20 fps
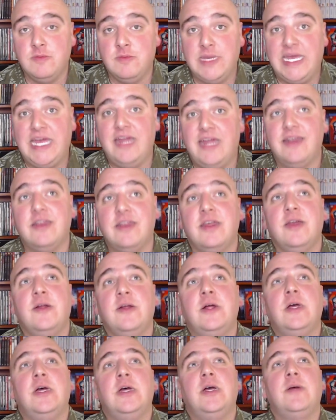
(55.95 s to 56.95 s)
And
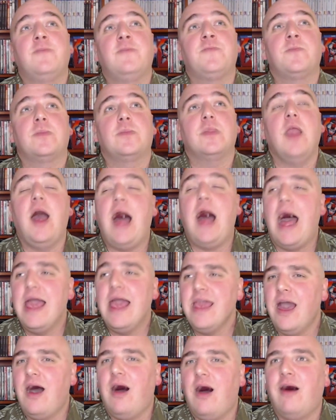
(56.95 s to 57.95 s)
I
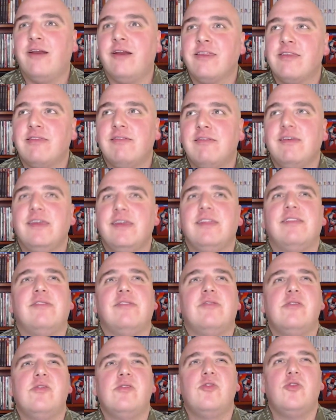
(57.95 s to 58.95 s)
honestly
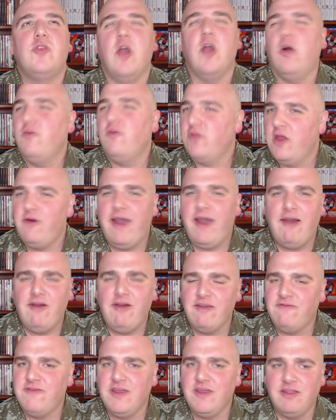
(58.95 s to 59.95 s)
don't know how I
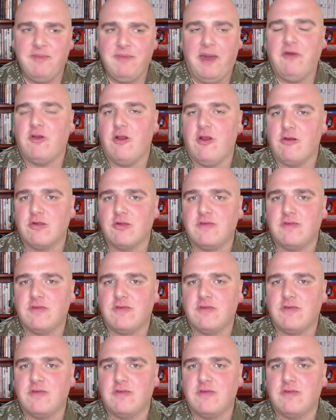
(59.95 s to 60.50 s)
feel about Curse of the